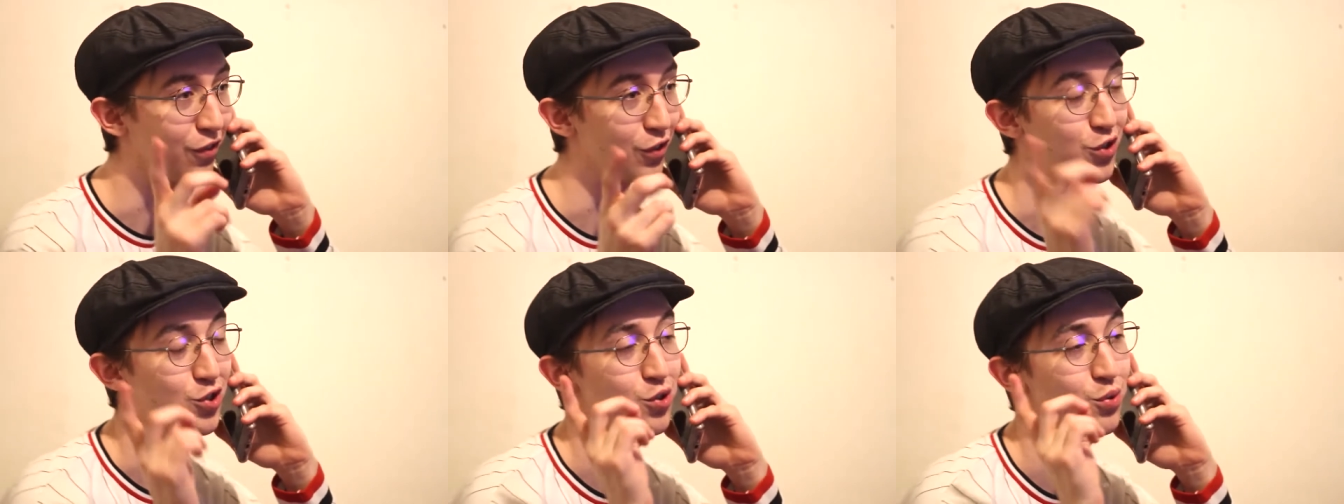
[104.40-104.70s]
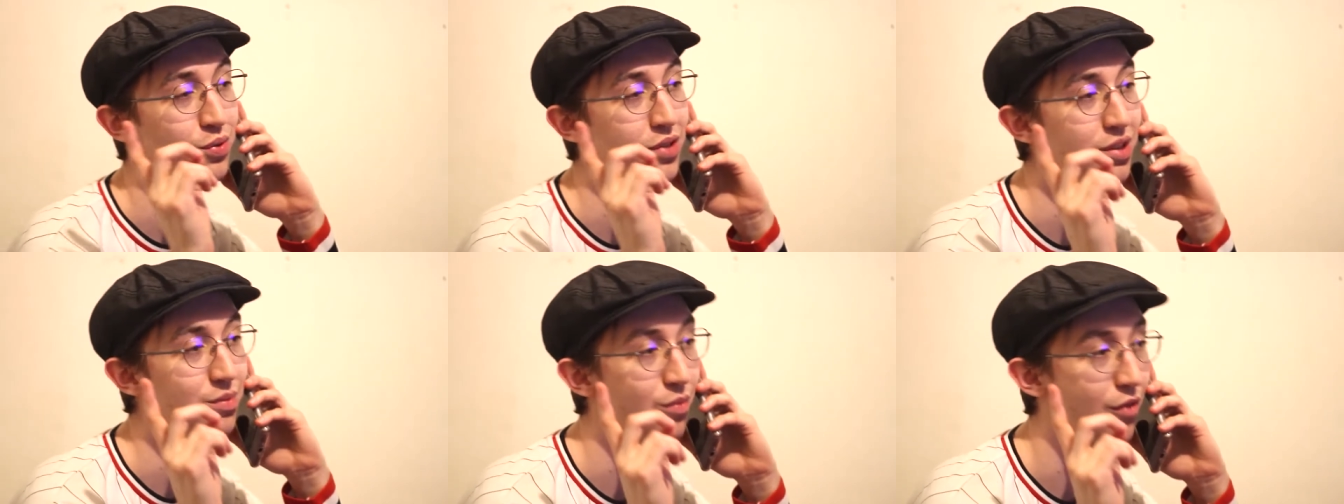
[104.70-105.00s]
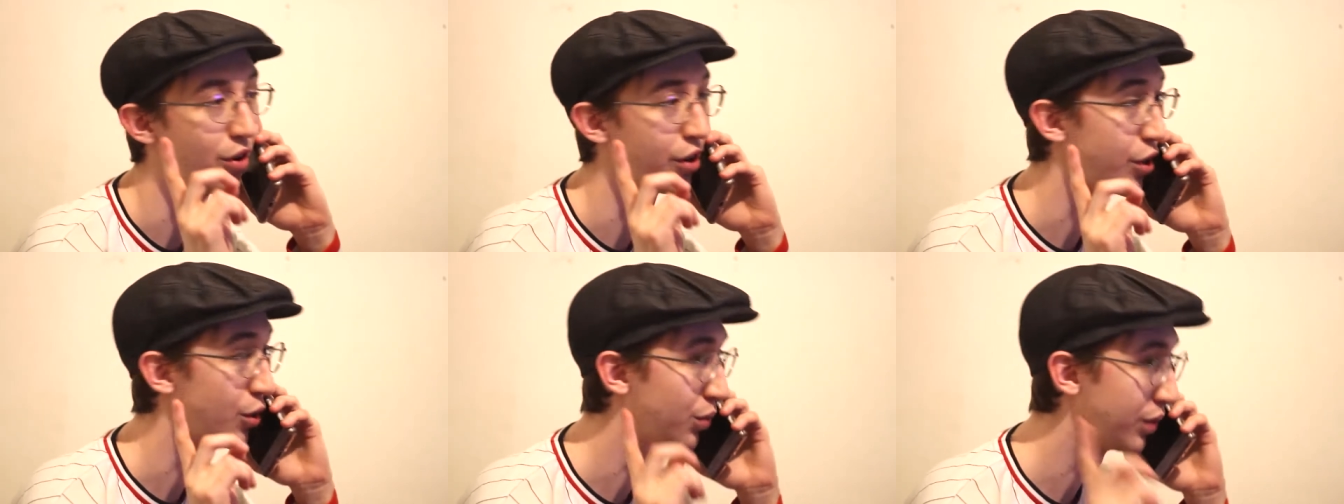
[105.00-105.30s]
2D
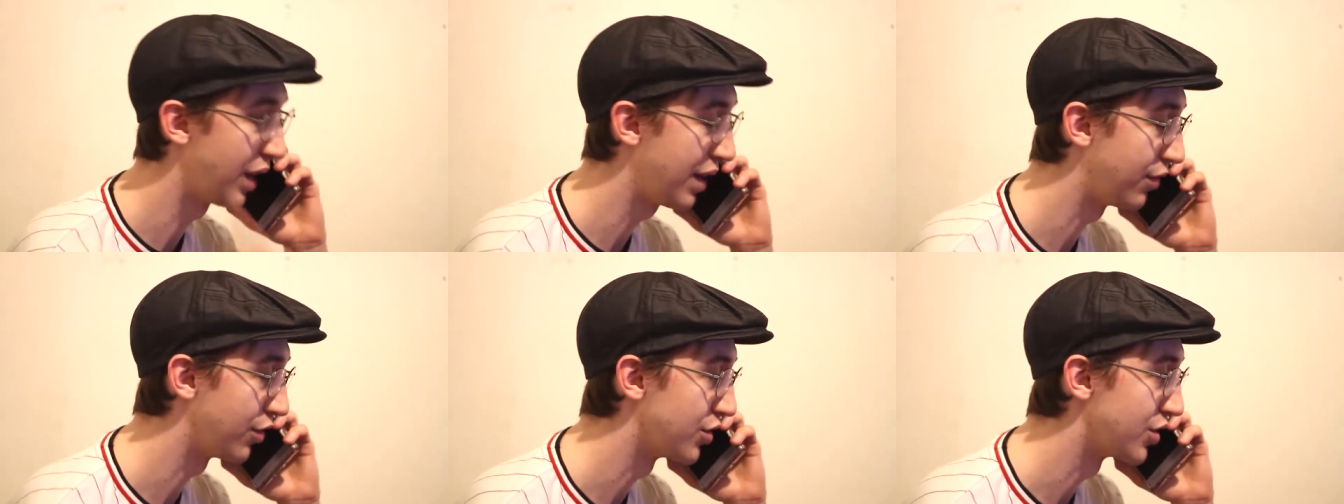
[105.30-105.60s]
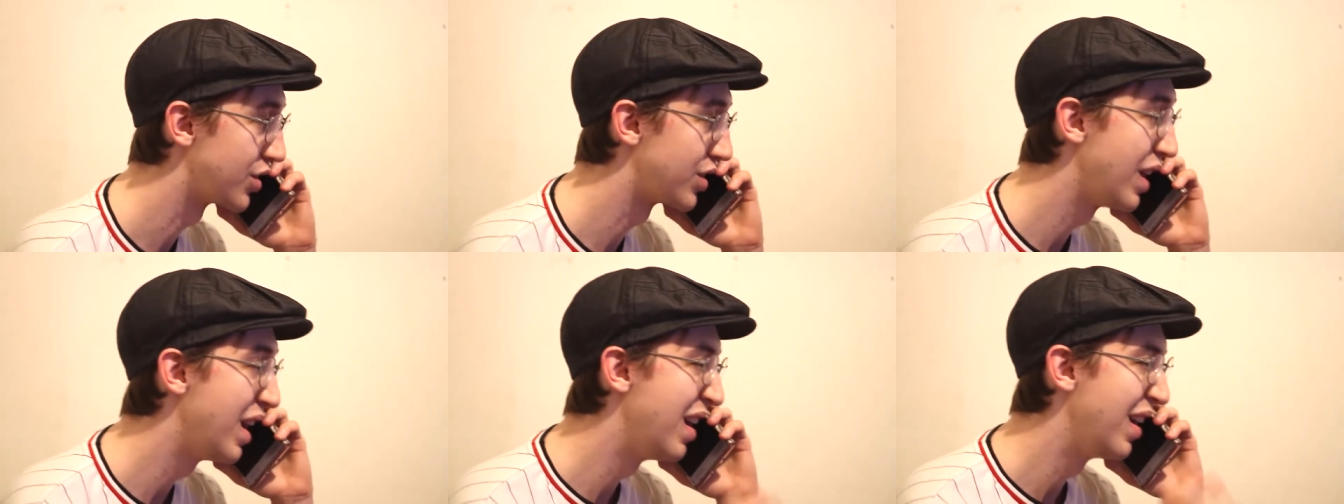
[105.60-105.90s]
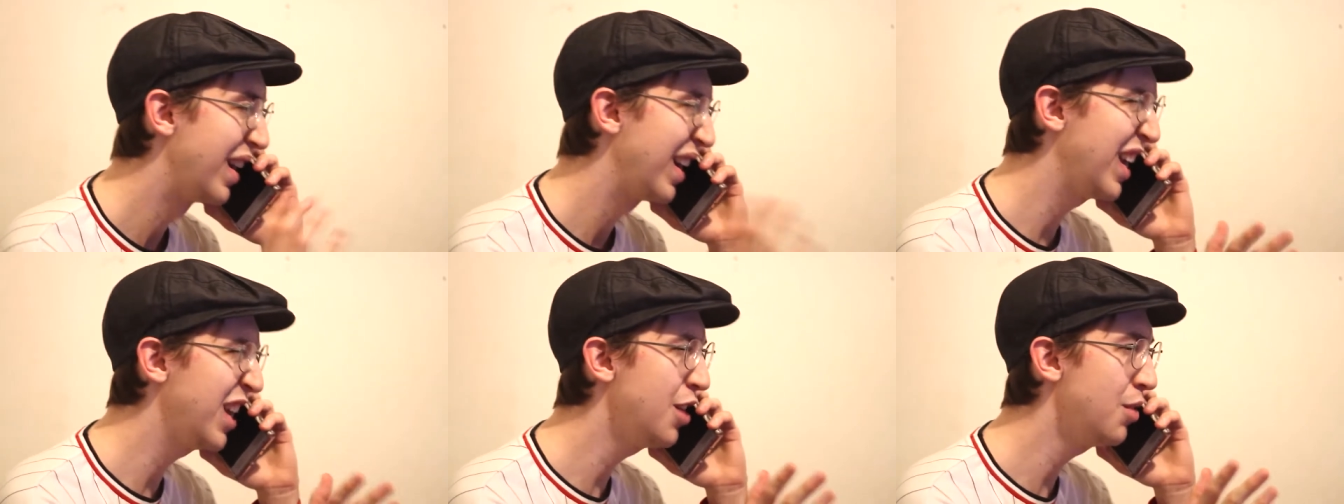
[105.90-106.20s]
Mario levels.
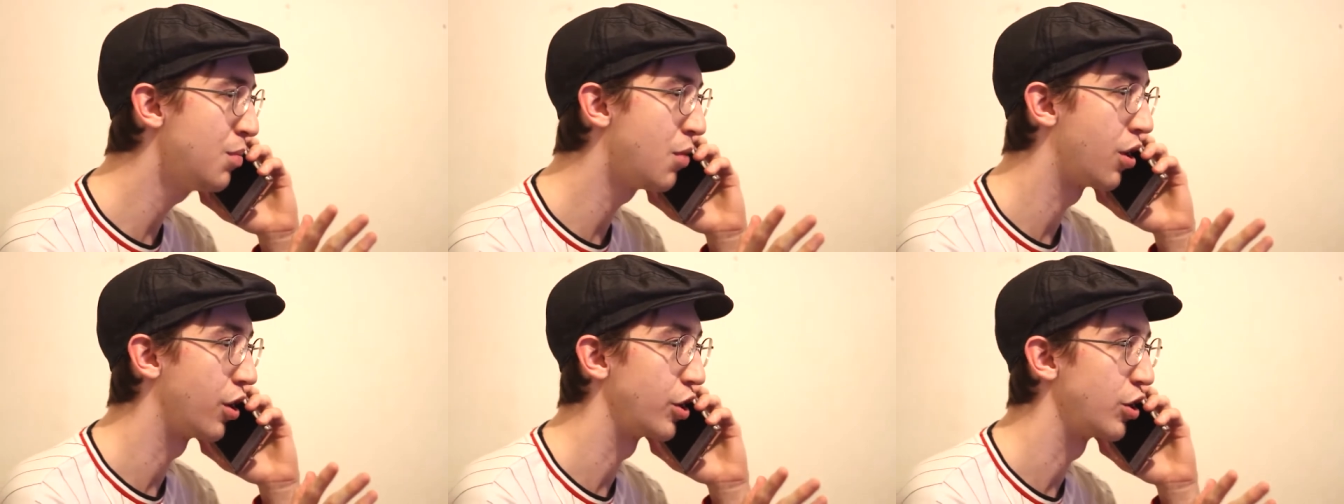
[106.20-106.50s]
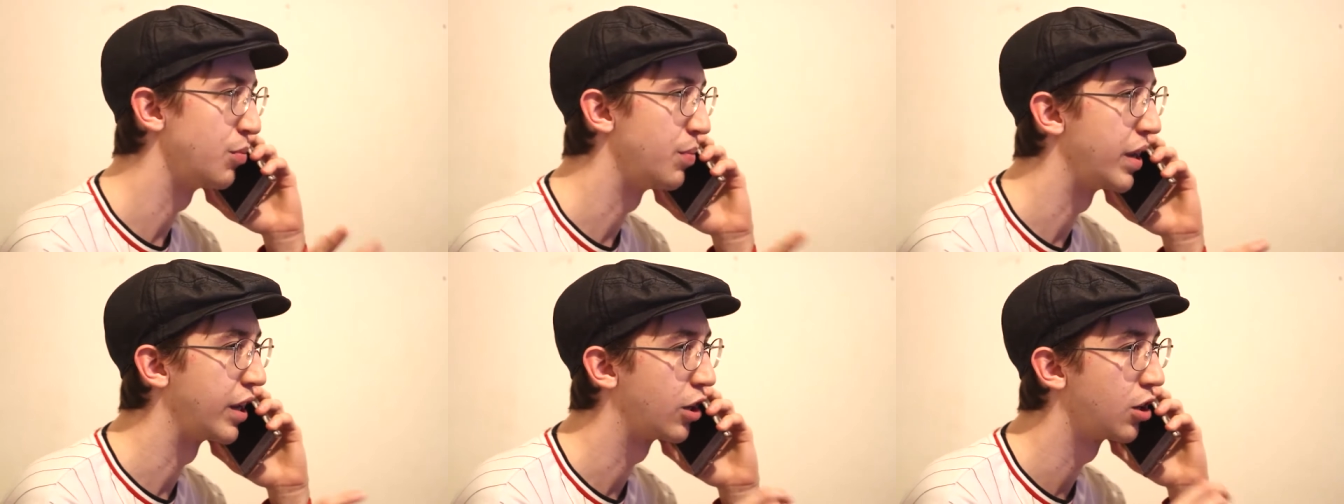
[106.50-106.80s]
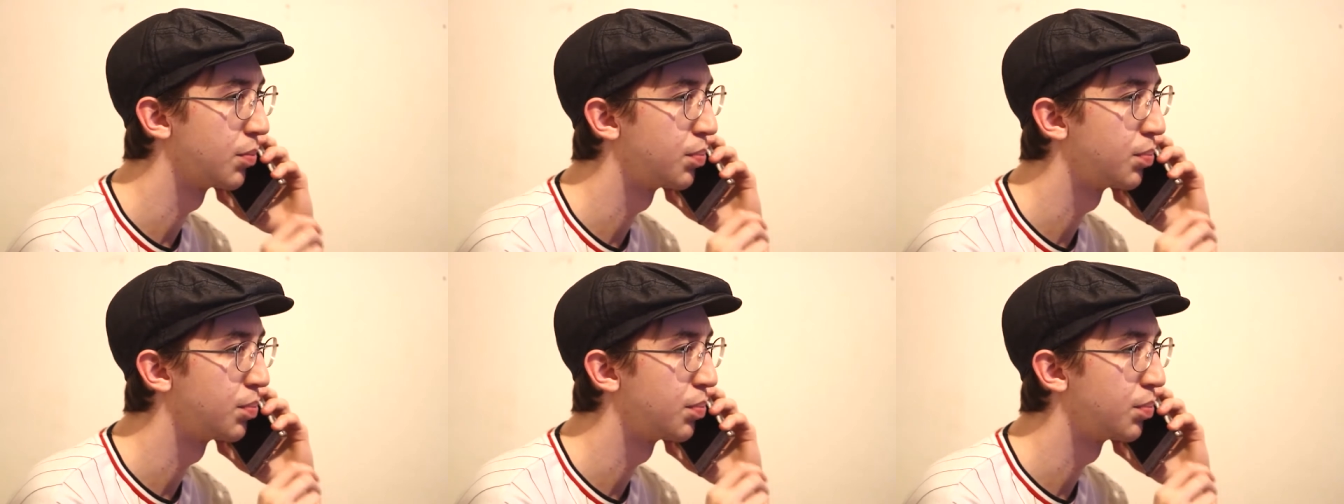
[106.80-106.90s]
In Mario Maker,